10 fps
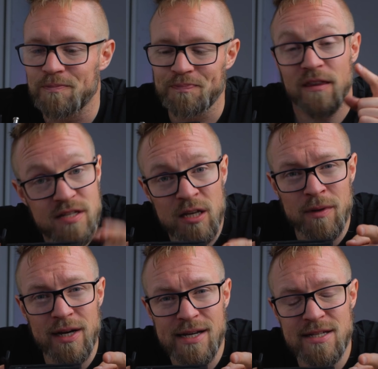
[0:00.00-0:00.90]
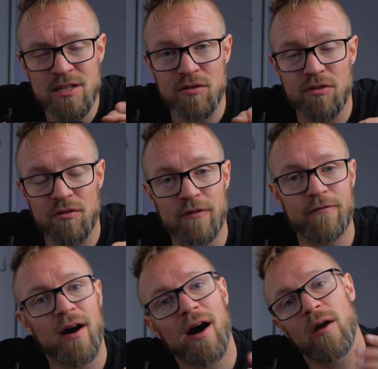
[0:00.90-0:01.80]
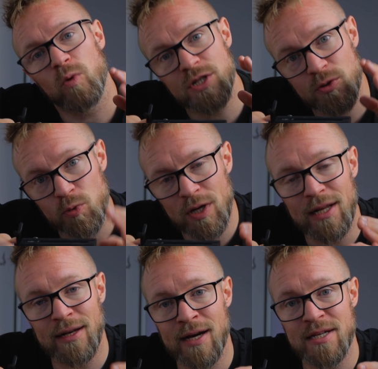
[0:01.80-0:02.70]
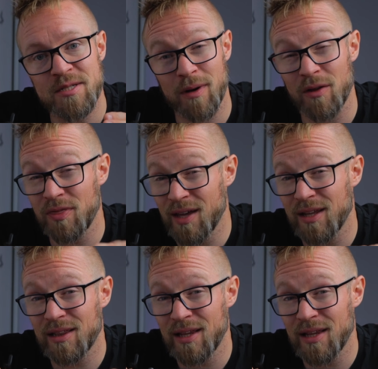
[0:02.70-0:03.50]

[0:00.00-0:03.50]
The Sigma 18-35, what's really nice about that